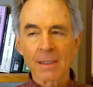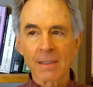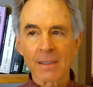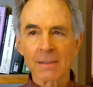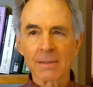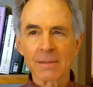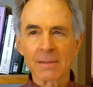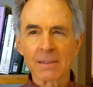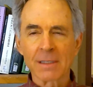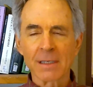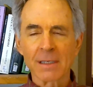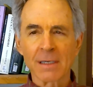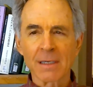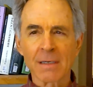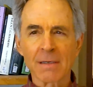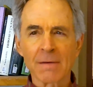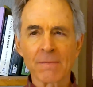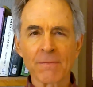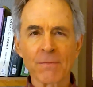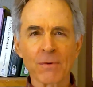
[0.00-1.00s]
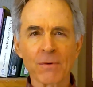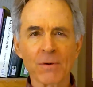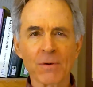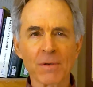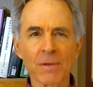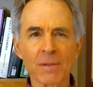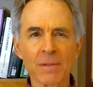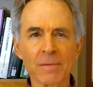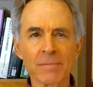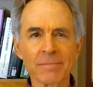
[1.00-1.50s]
guilty of
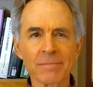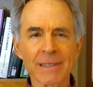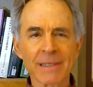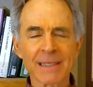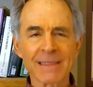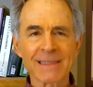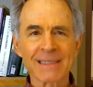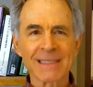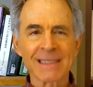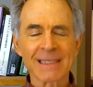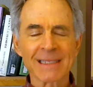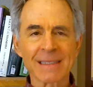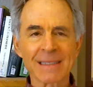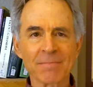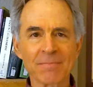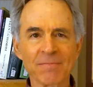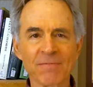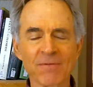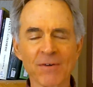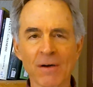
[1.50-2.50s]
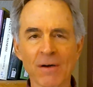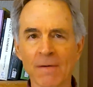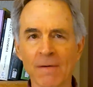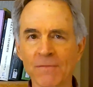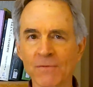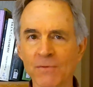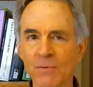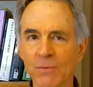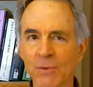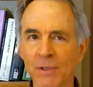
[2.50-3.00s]
or gets
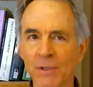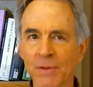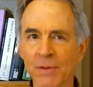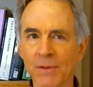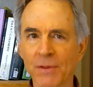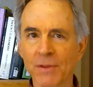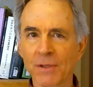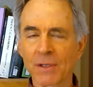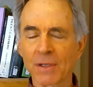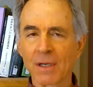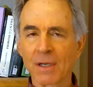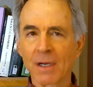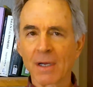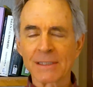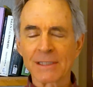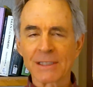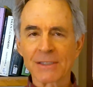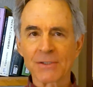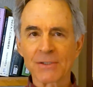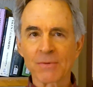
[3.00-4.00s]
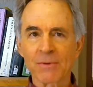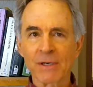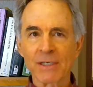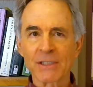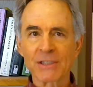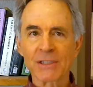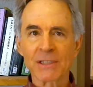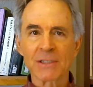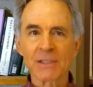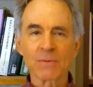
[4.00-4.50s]
involved with
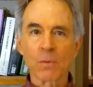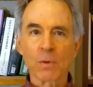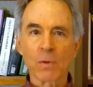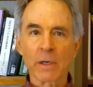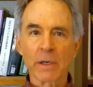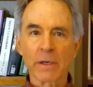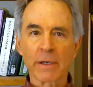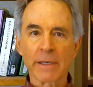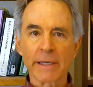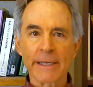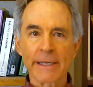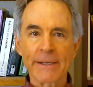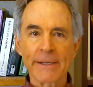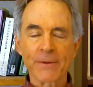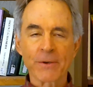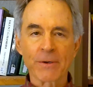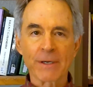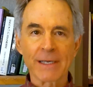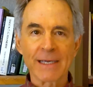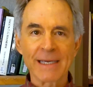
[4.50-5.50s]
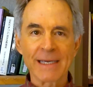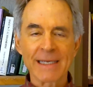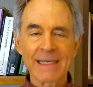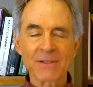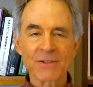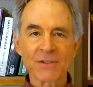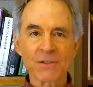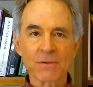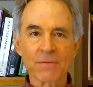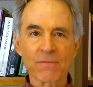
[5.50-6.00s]
situations where either he
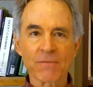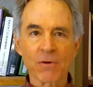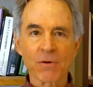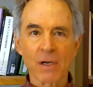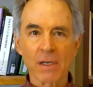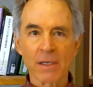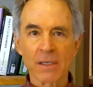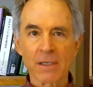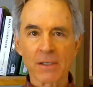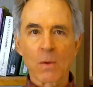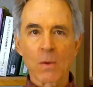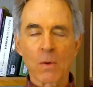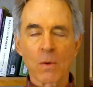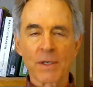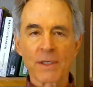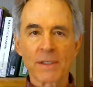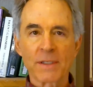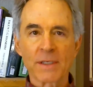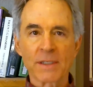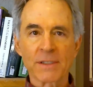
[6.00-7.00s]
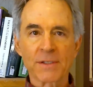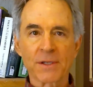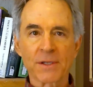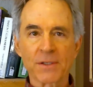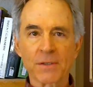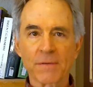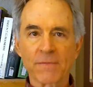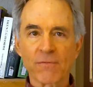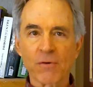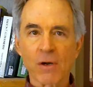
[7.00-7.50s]
is defrauded or he does the
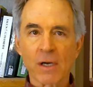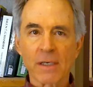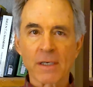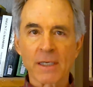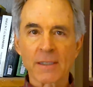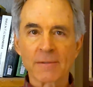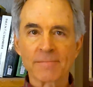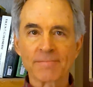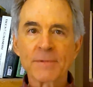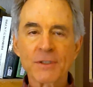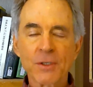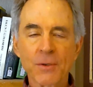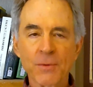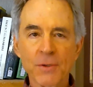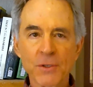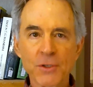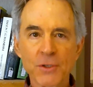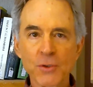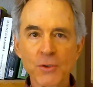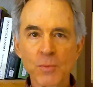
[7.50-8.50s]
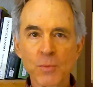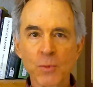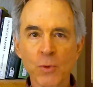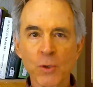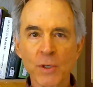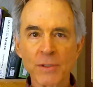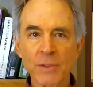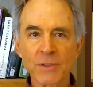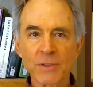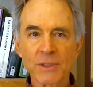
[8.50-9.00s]
defrauding. So the two
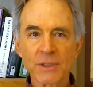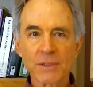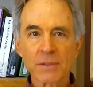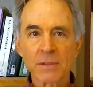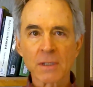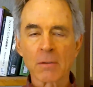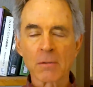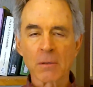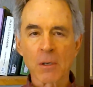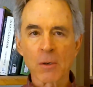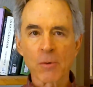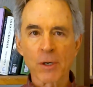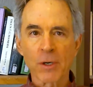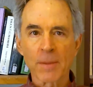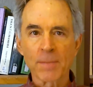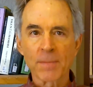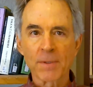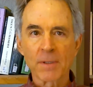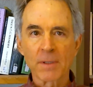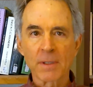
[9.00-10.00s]
boys grow up,